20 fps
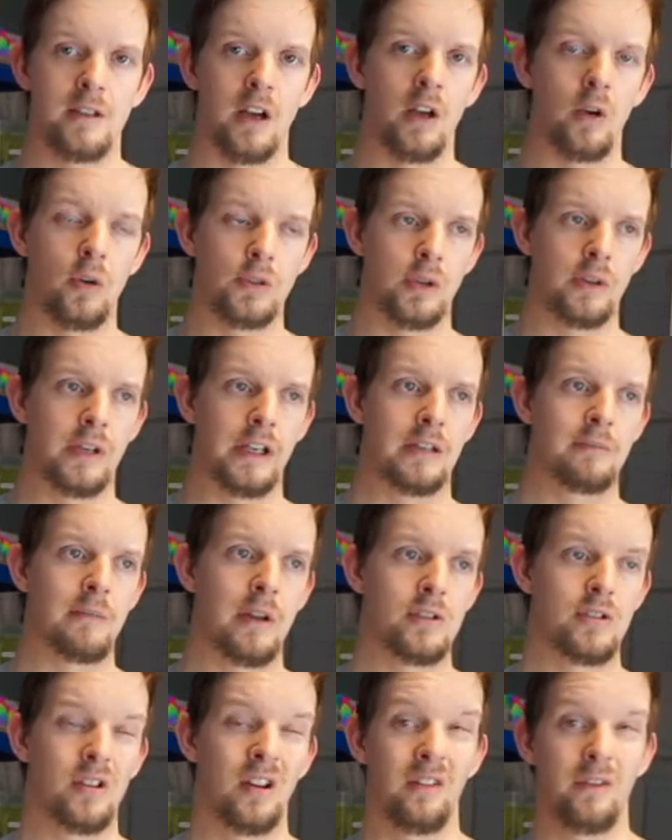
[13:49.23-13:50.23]
I also need to
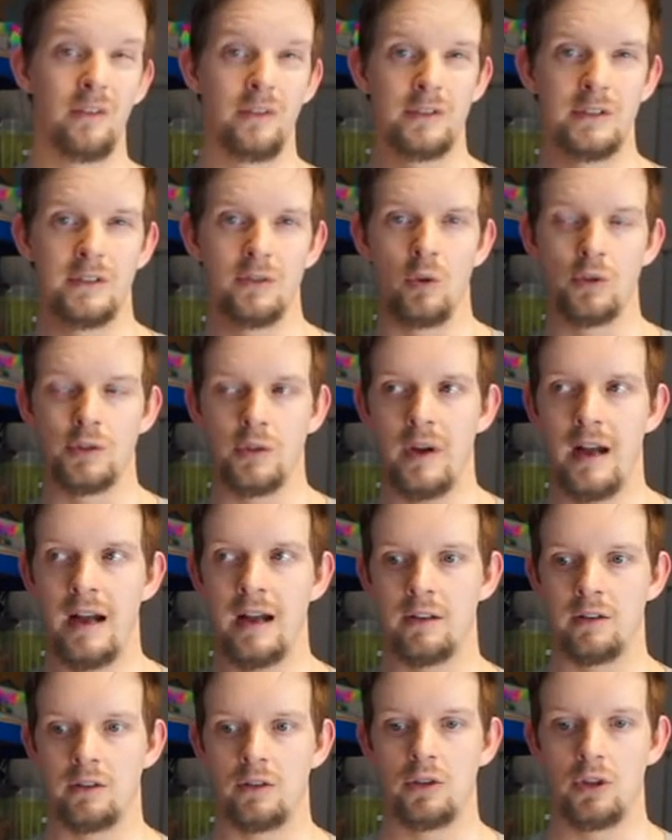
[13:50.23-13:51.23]
mention I've also
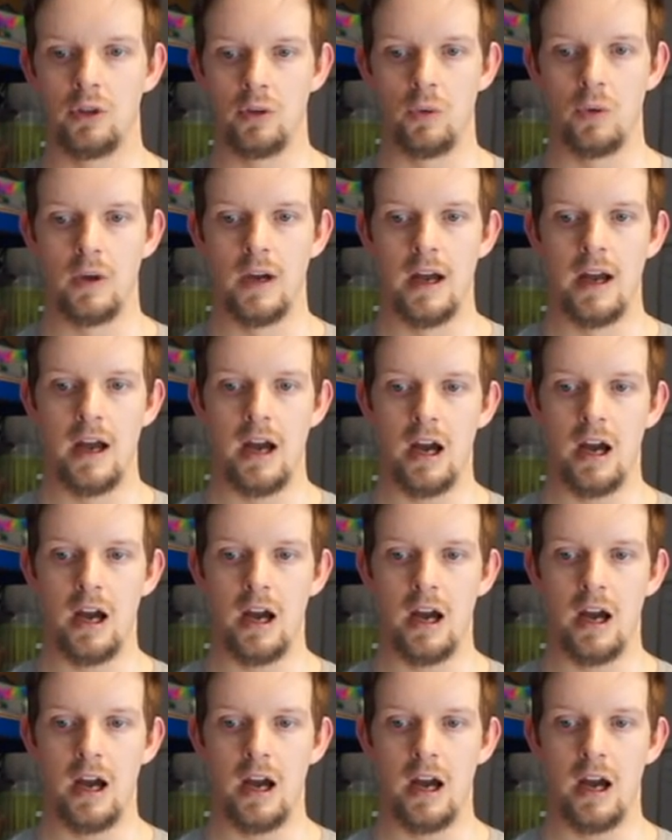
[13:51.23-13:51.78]
had two